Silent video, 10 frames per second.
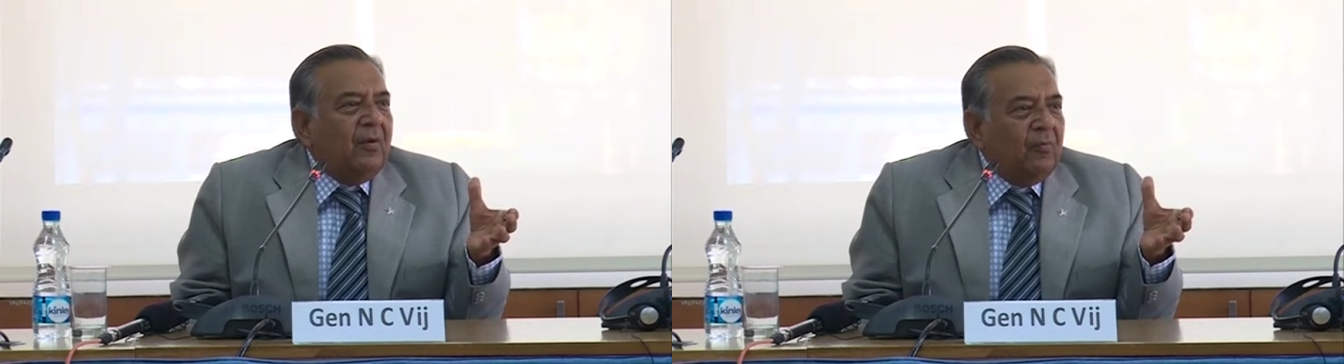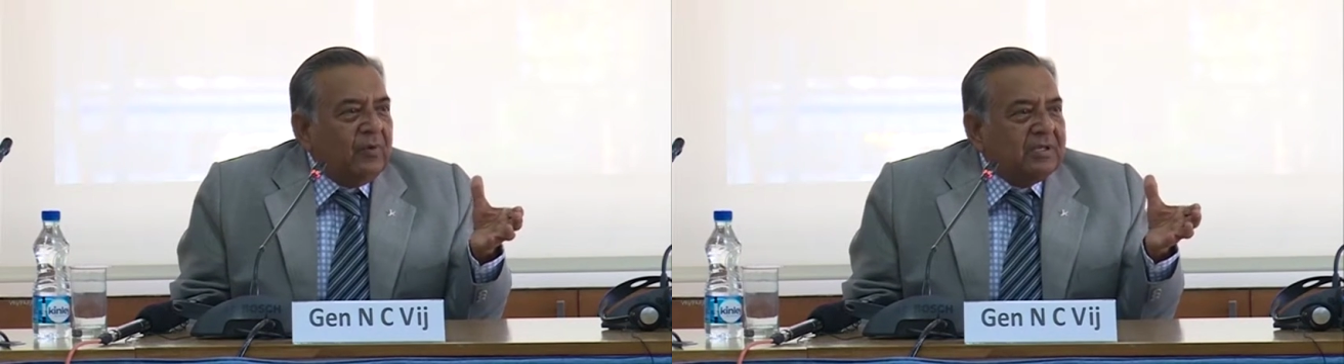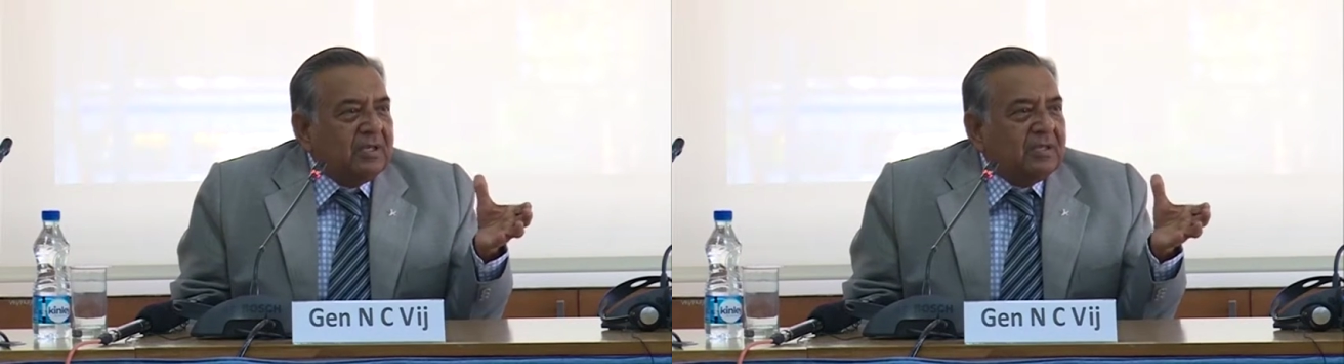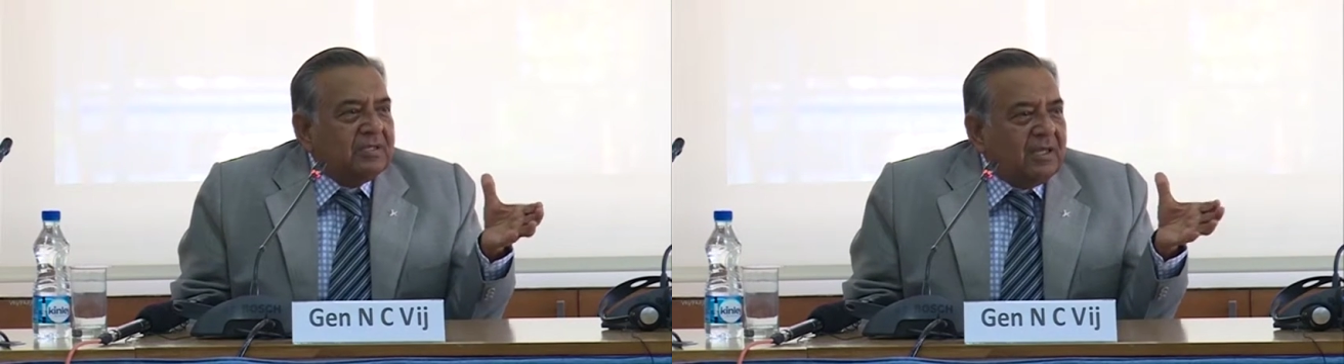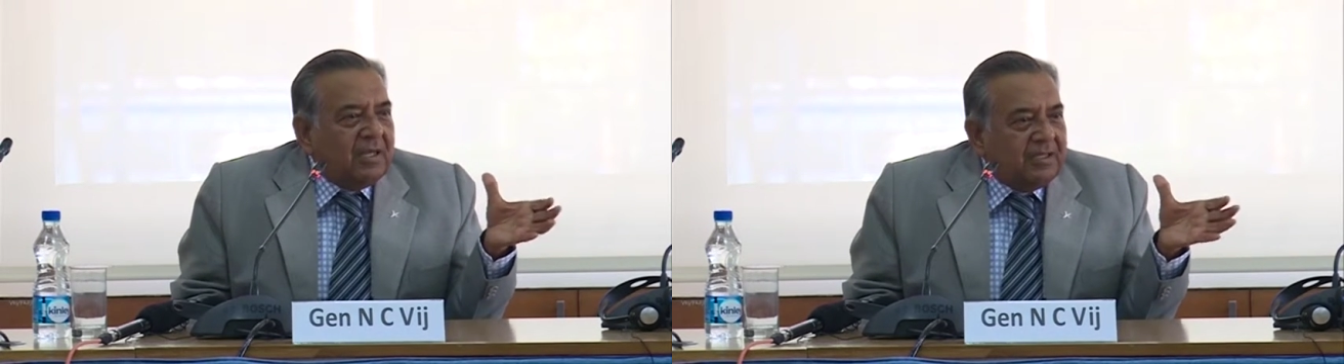which
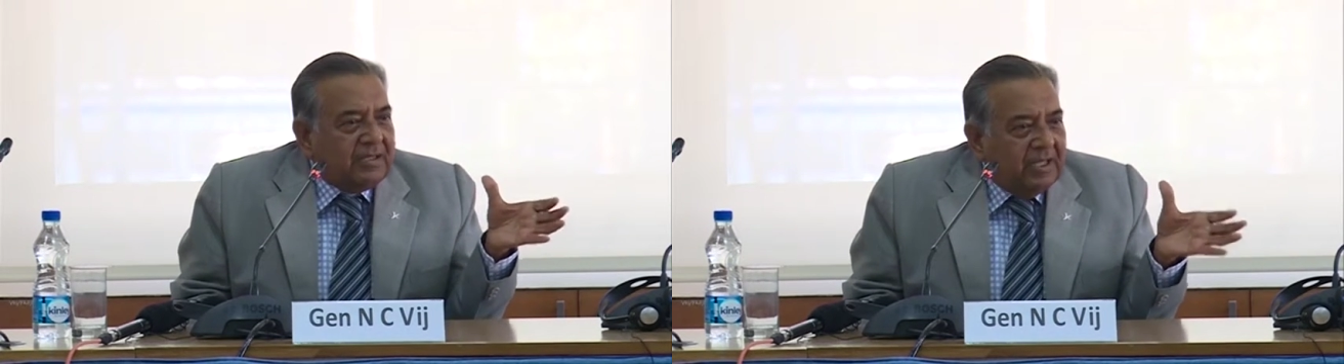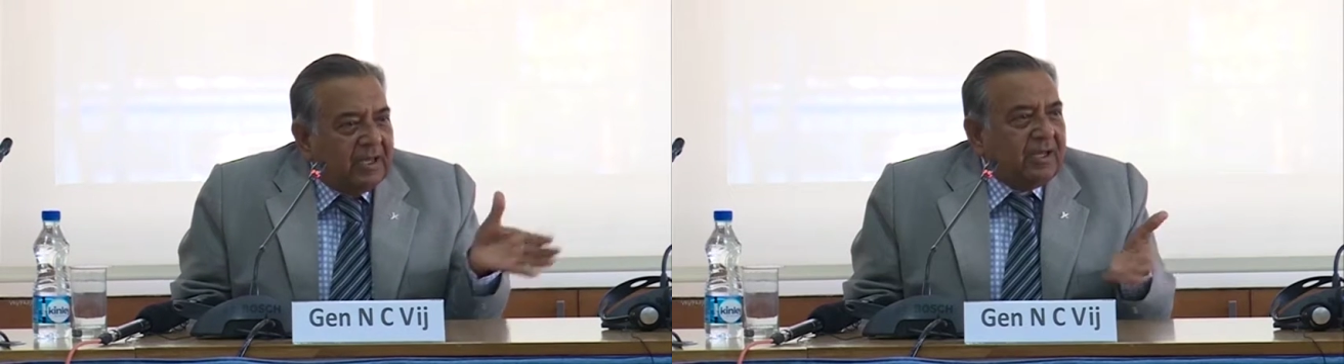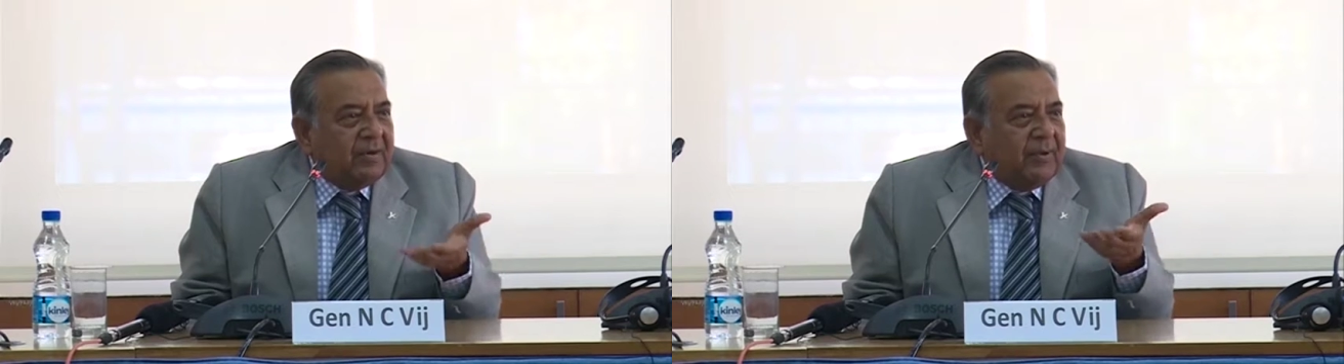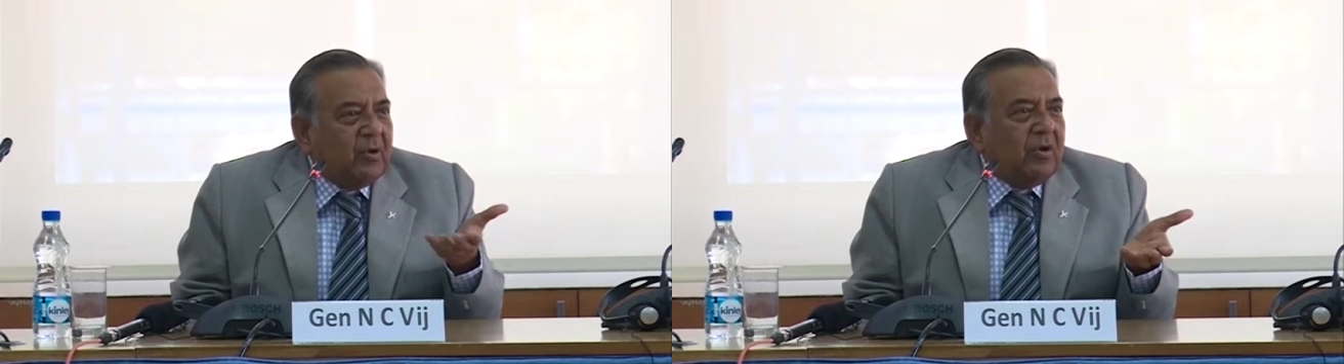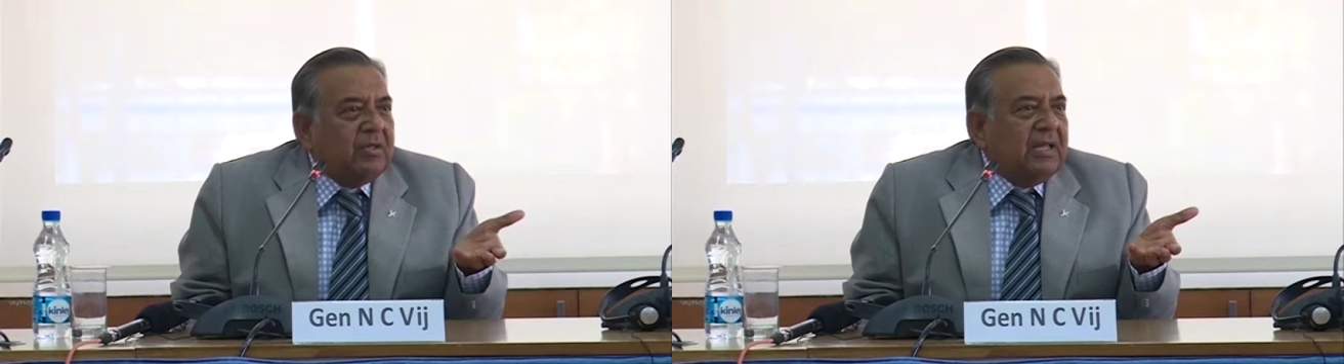is uh, there
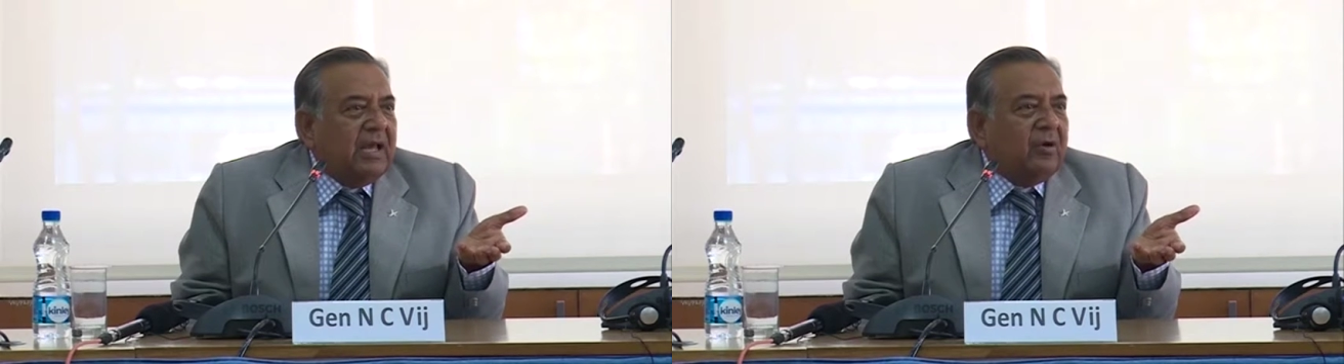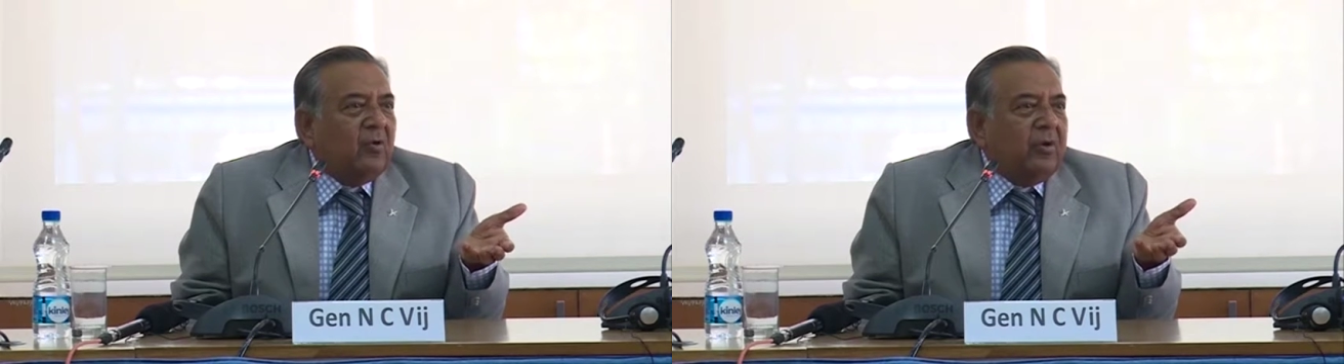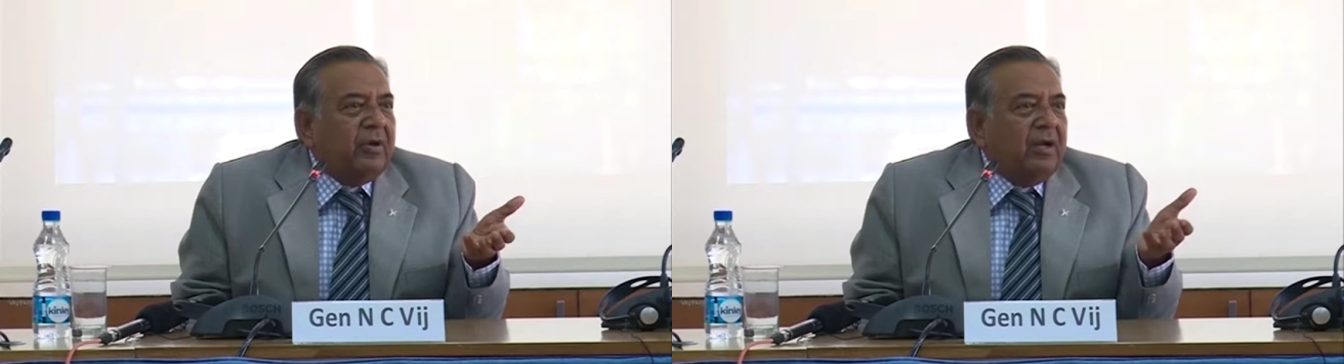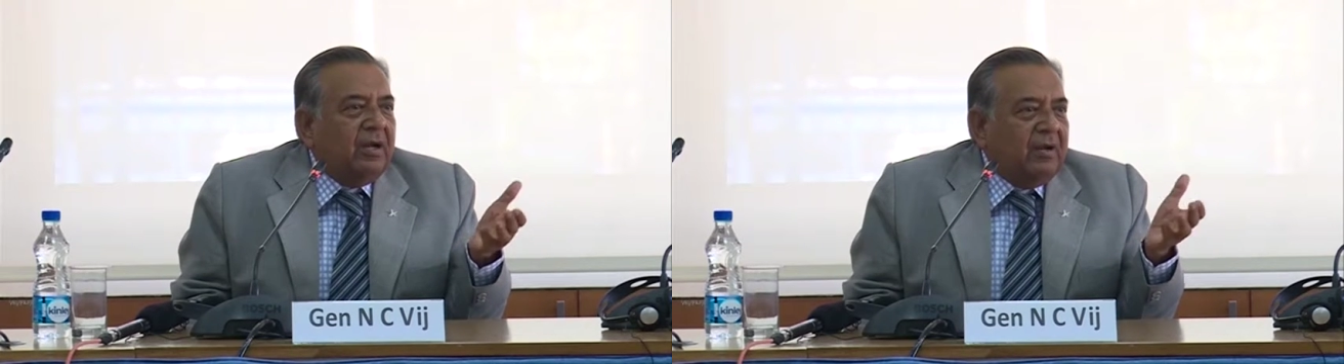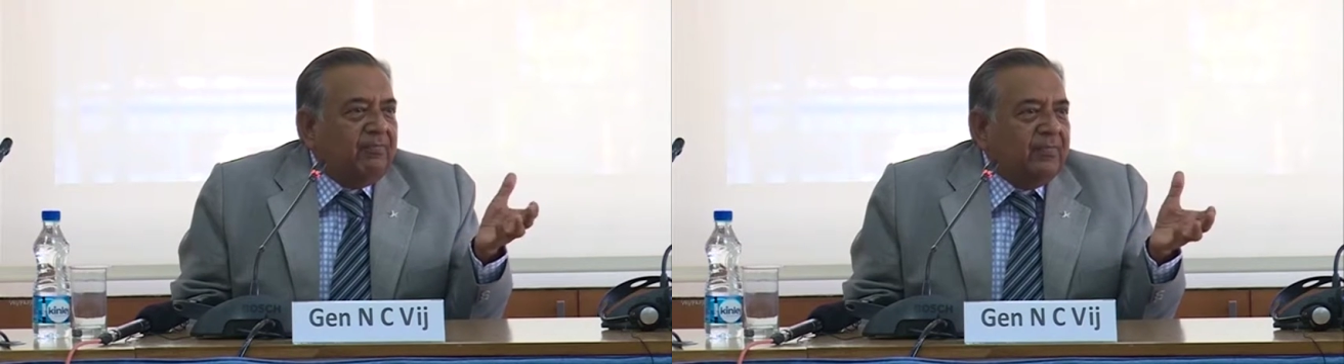because they are good
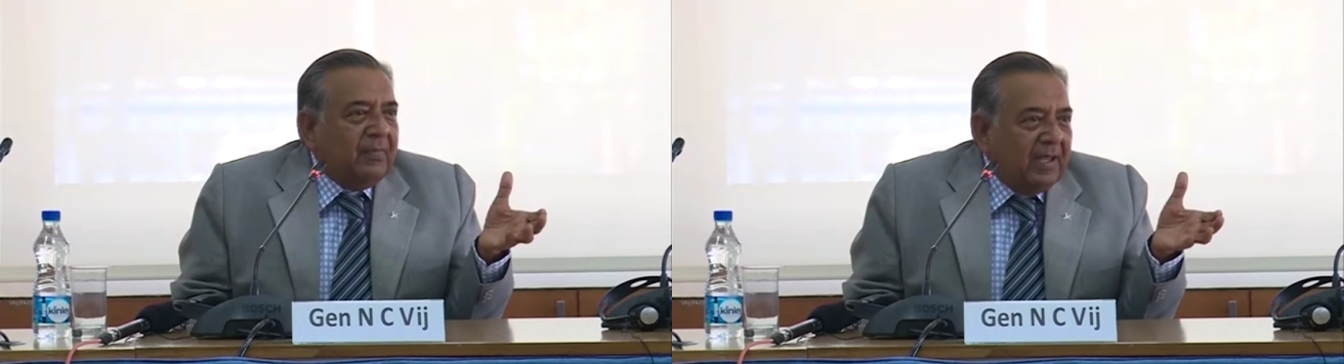uh,